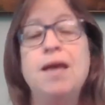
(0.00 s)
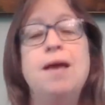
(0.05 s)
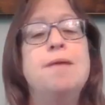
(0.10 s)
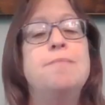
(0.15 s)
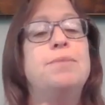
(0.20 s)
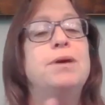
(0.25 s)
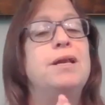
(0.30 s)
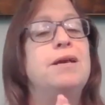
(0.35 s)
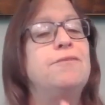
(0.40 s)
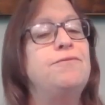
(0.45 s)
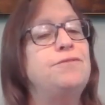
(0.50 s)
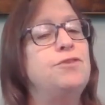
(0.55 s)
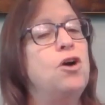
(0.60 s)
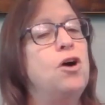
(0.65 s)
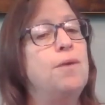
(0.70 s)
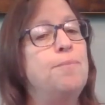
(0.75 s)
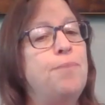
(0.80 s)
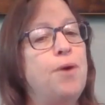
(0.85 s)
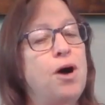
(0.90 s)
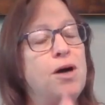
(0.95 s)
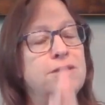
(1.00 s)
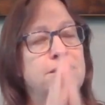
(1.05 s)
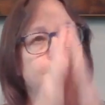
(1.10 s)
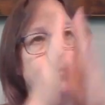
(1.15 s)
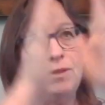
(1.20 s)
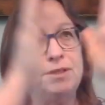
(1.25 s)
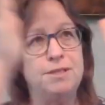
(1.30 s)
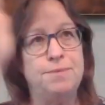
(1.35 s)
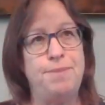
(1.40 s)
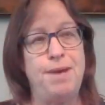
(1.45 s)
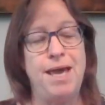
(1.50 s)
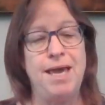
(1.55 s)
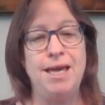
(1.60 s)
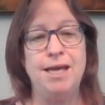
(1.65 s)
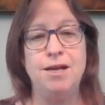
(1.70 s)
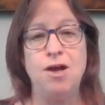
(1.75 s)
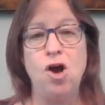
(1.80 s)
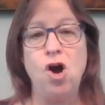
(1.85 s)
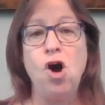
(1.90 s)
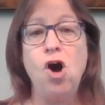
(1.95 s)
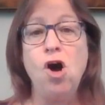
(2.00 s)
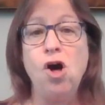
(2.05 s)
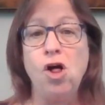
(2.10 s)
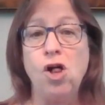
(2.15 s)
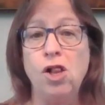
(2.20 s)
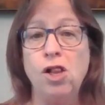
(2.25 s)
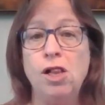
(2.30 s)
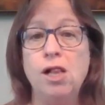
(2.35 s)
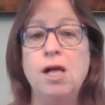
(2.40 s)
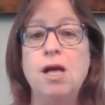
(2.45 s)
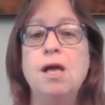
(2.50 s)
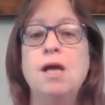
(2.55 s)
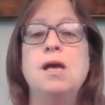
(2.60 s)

But if not possible to pay it all,